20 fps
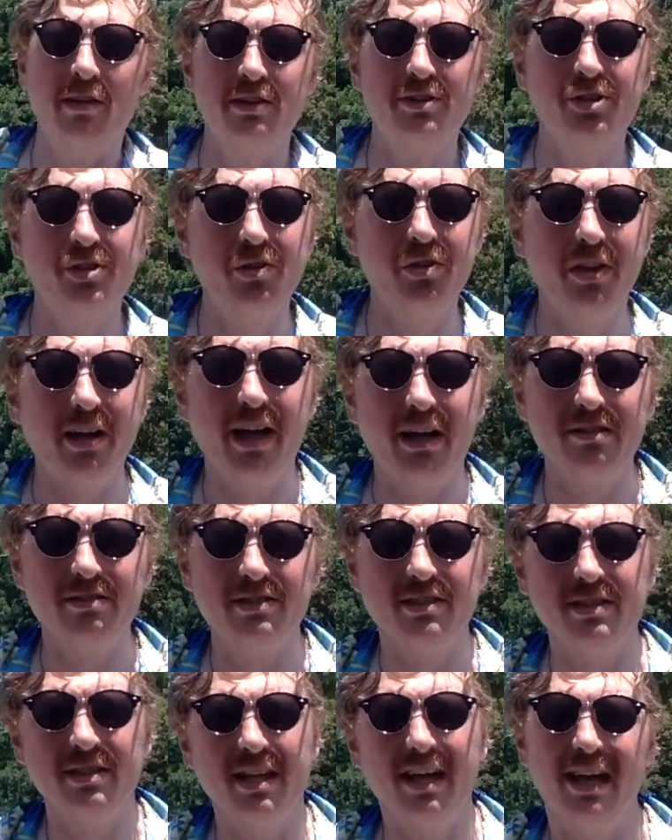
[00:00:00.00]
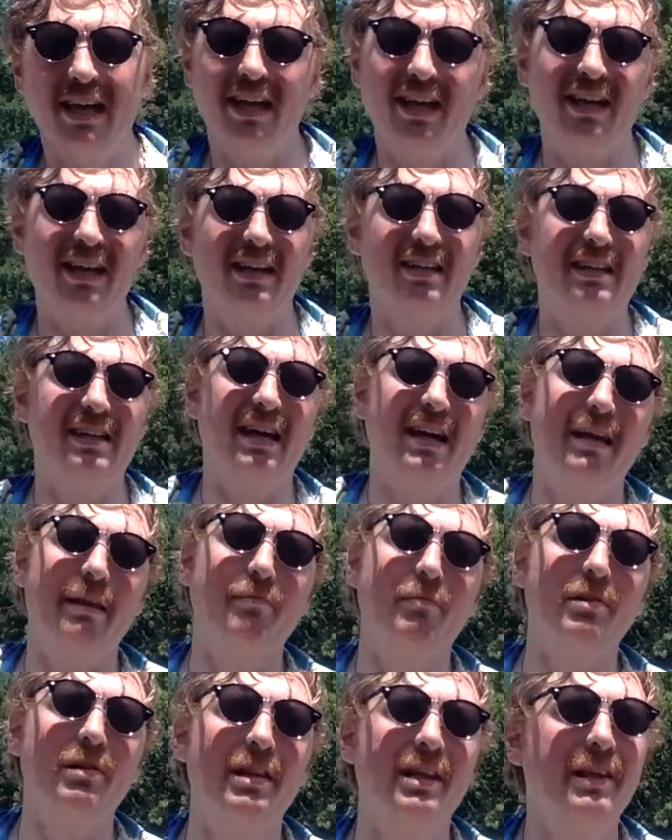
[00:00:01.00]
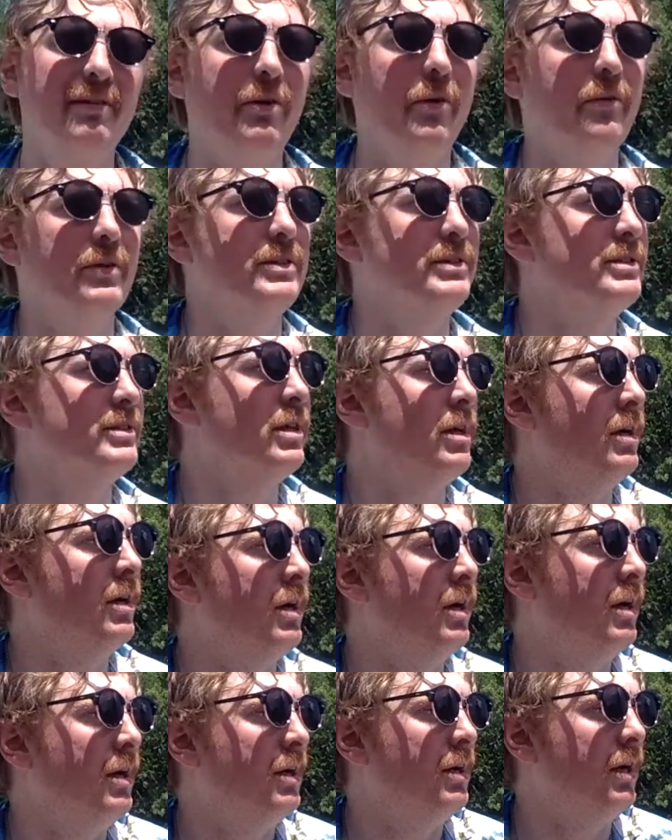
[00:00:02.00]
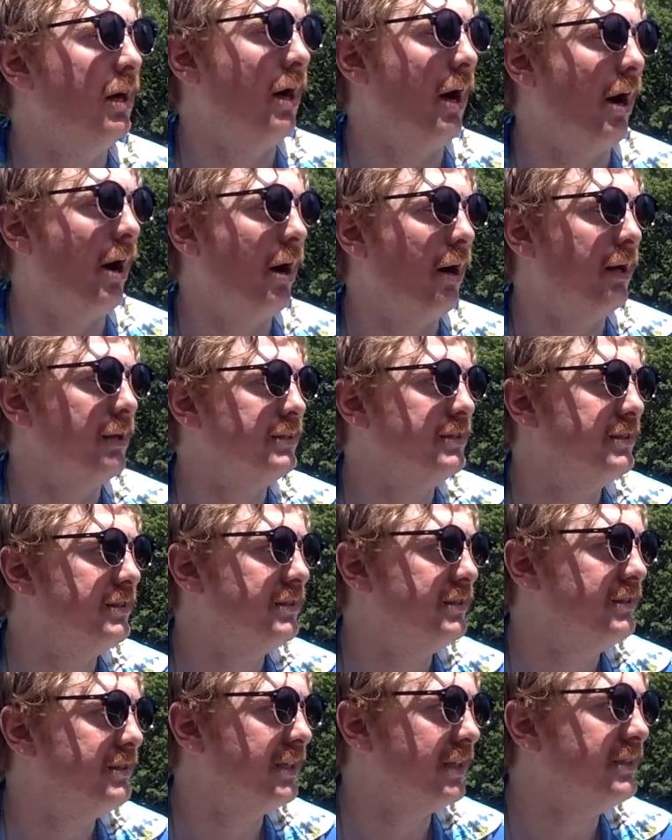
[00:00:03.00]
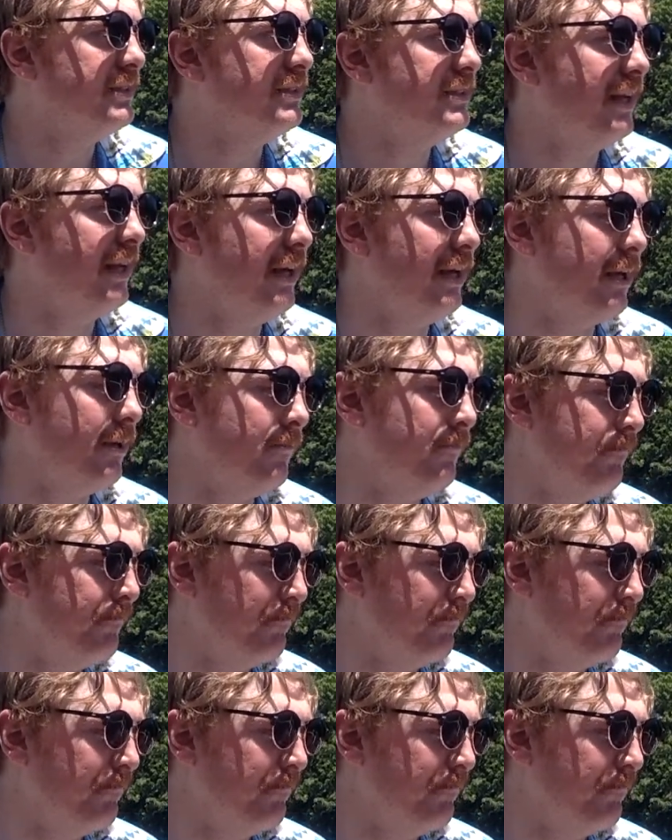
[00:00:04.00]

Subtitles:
2000, and I believe it was 16.